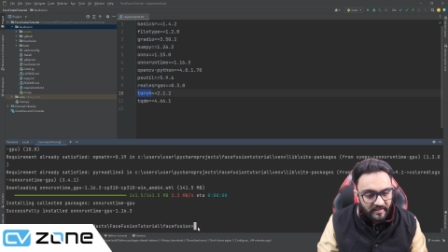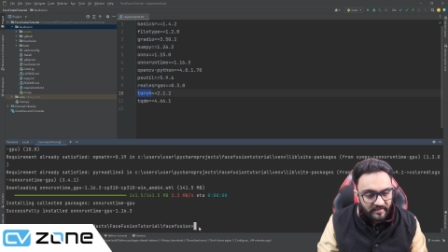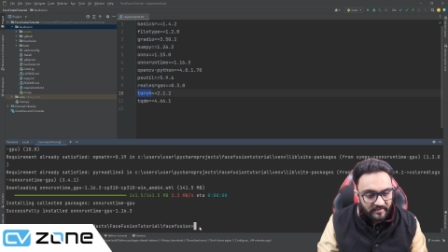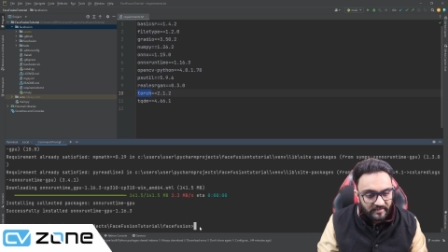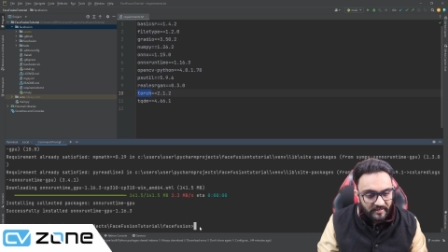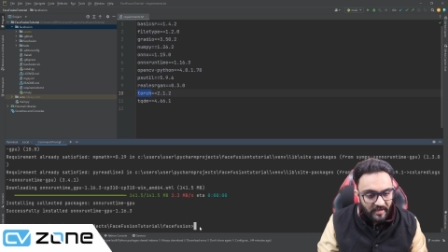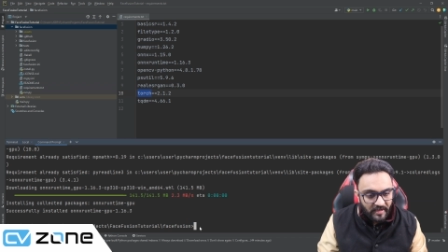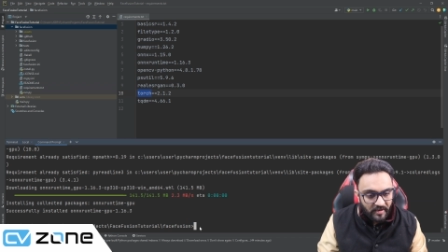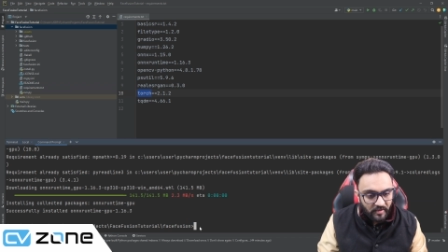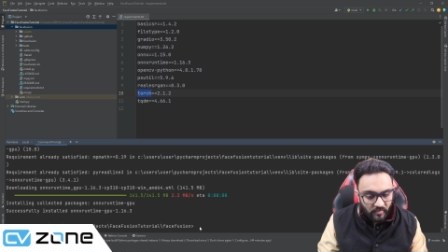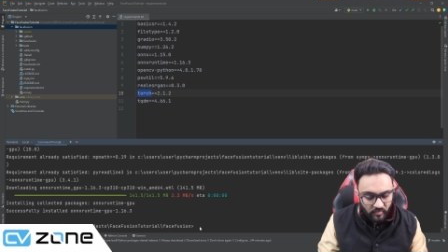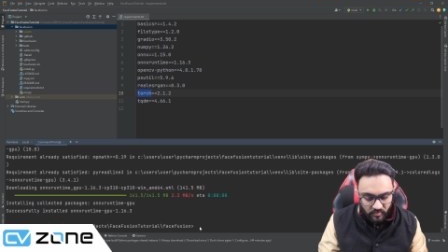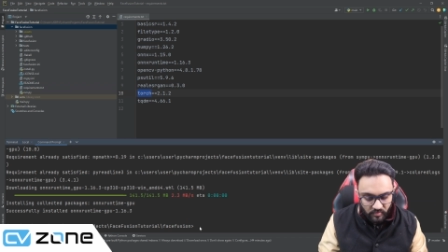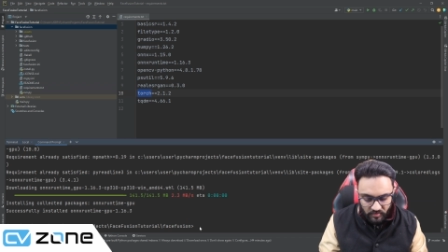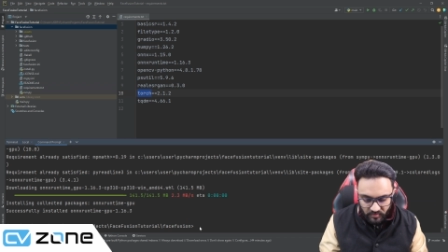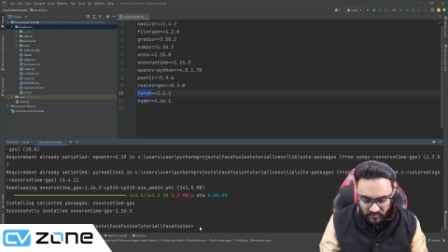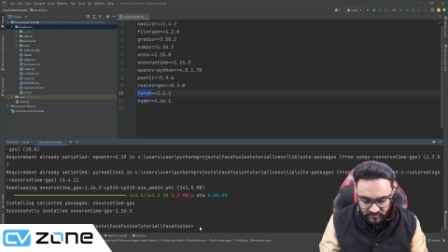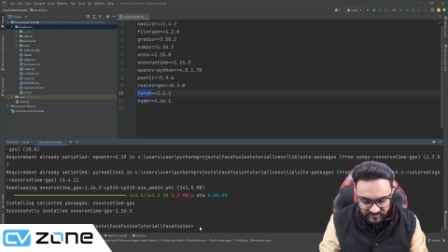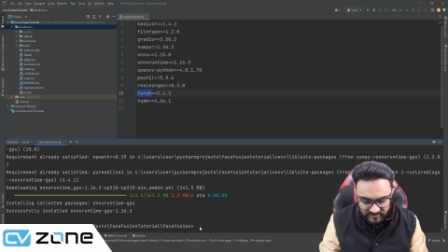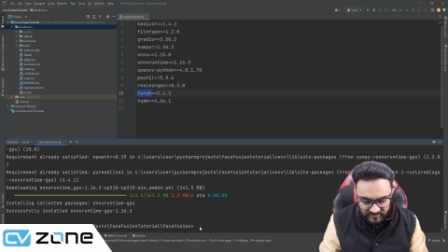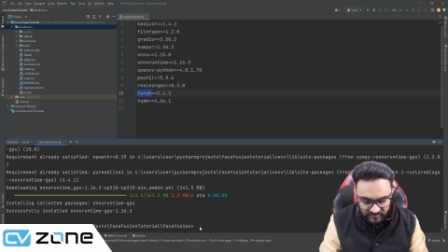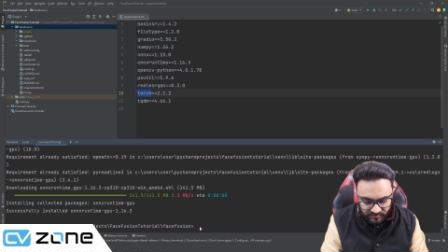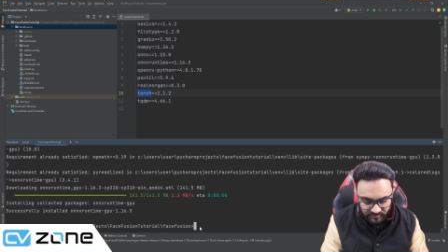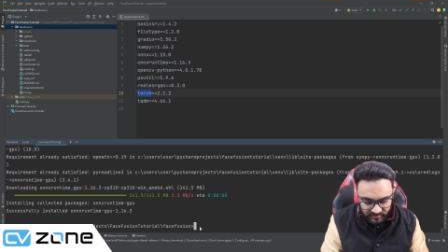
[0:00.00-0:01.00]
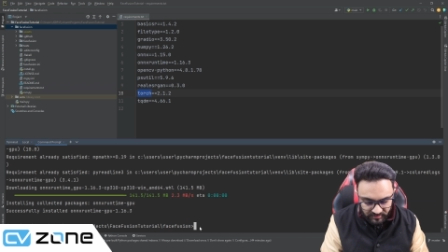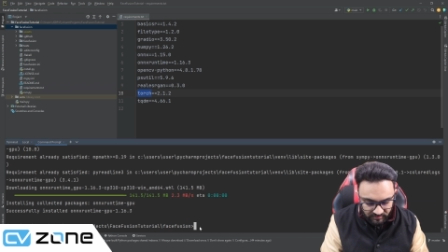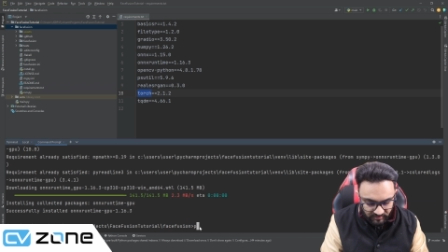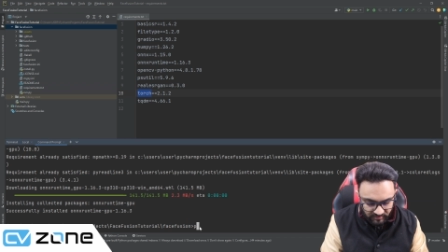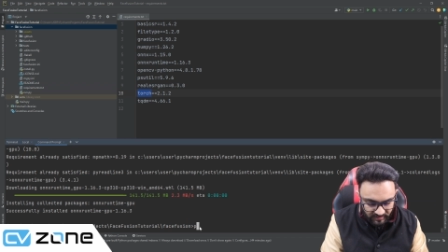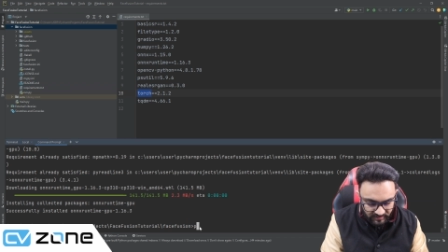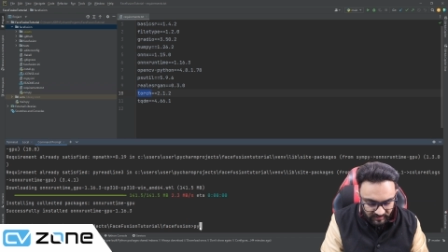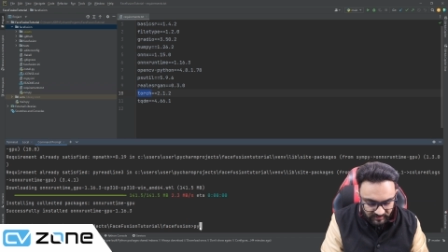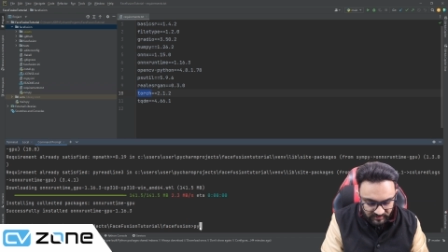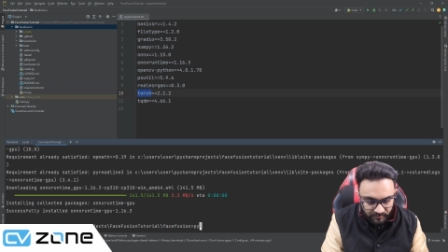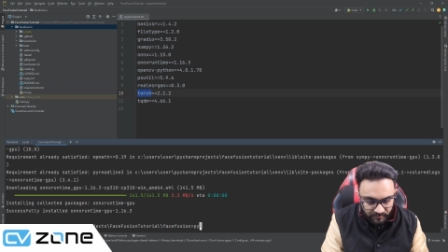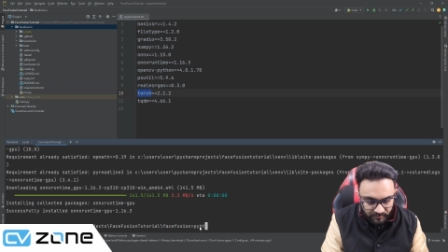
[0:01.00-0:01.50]
Now we will simply
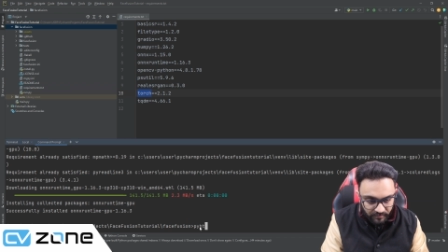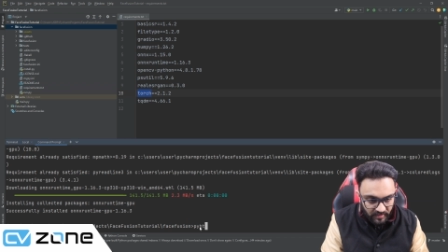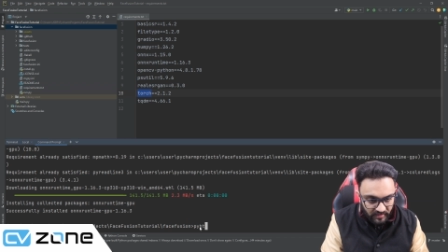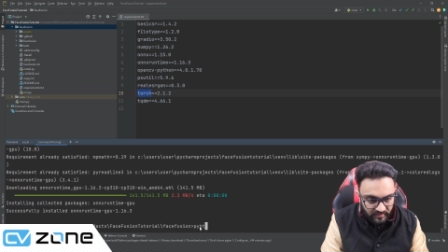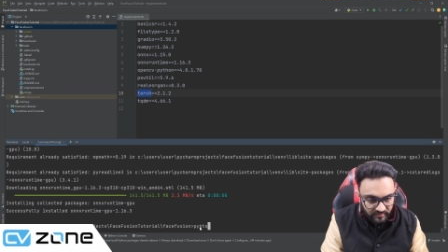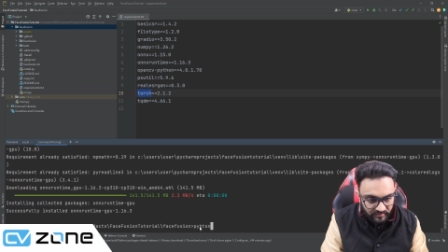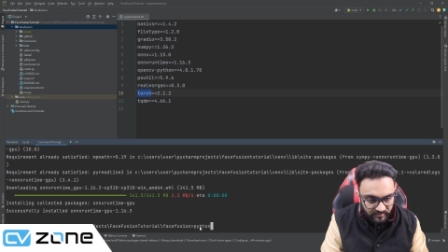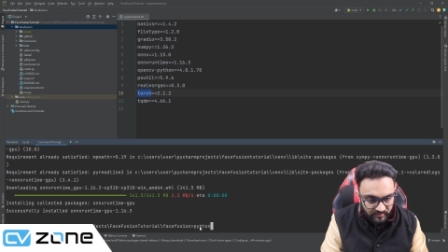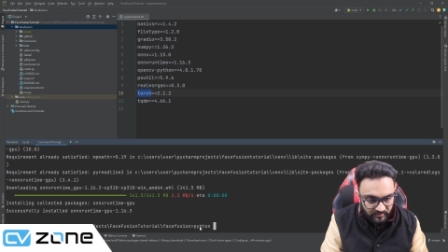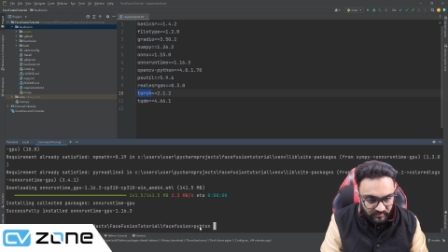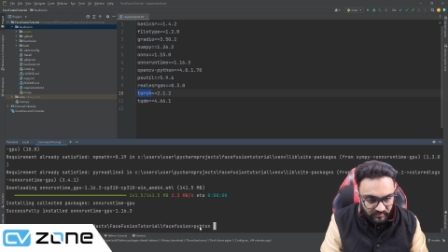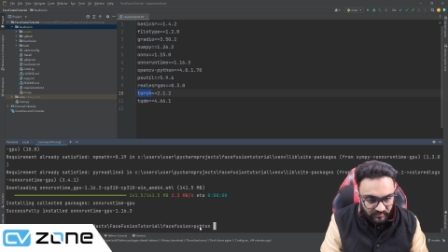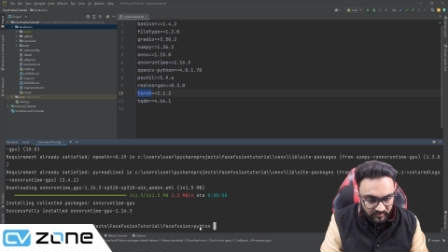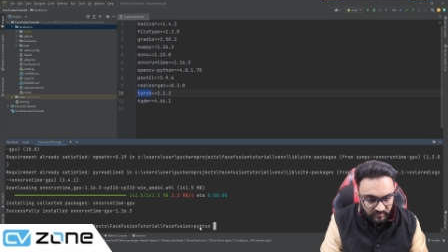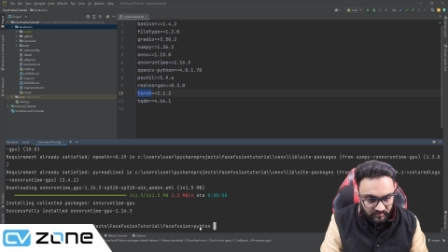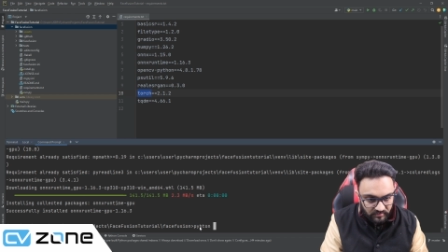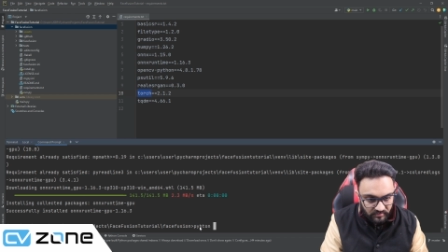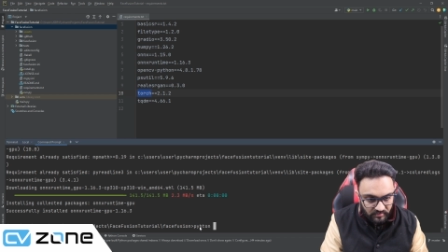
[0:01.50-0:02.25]
write python